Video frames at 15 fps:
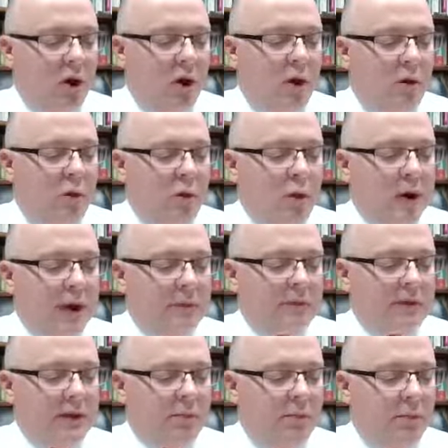Now all
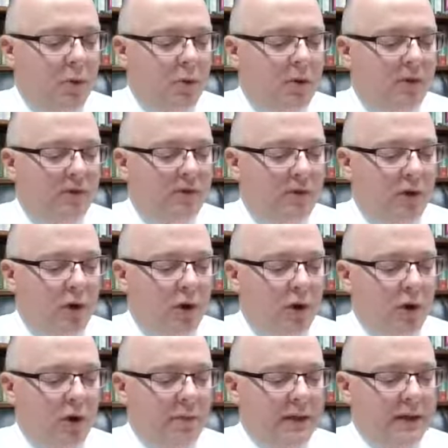wept and mourned for
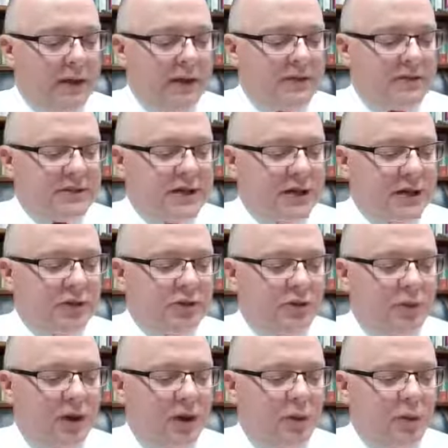her, but he said,
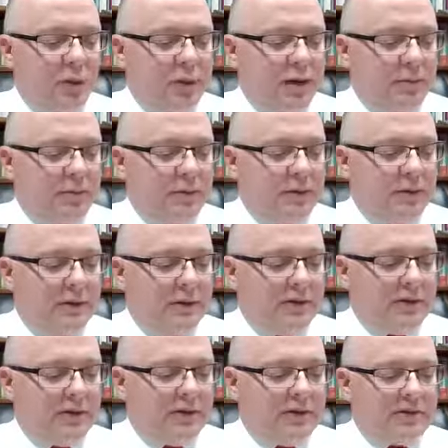Do not weep.
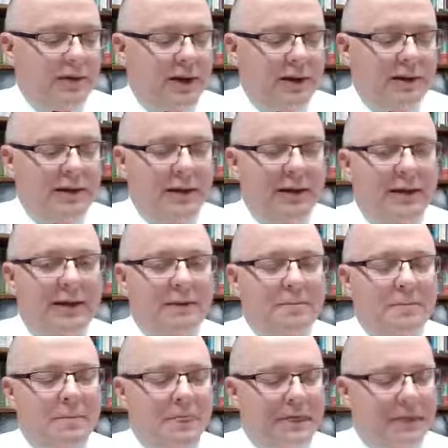She is not
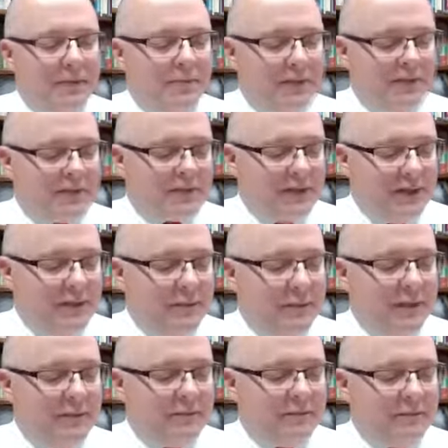dead, but
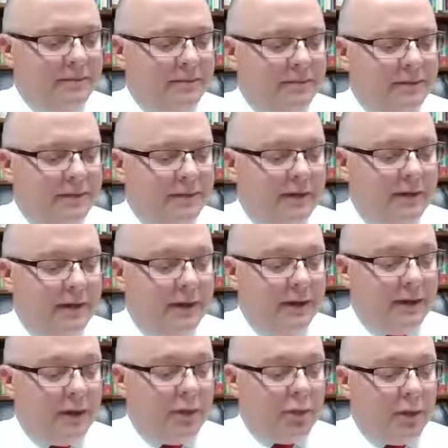sleeping.
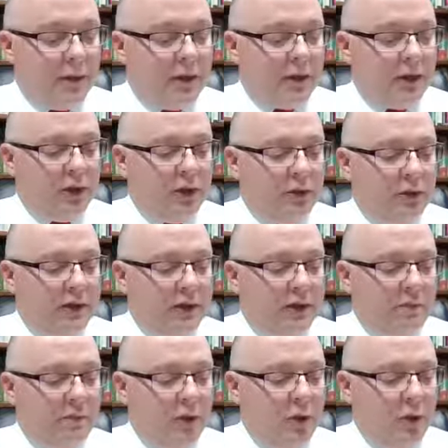And they ridiculed
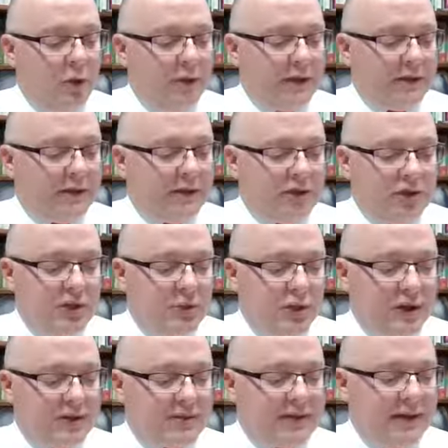him, knowing that she
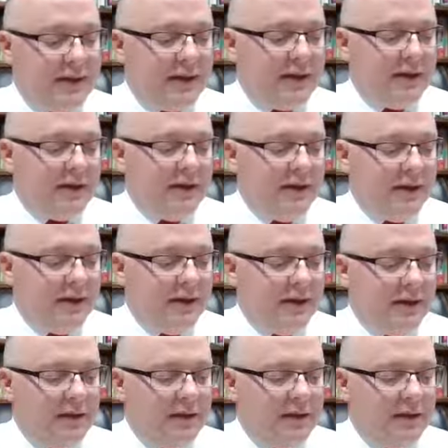was dead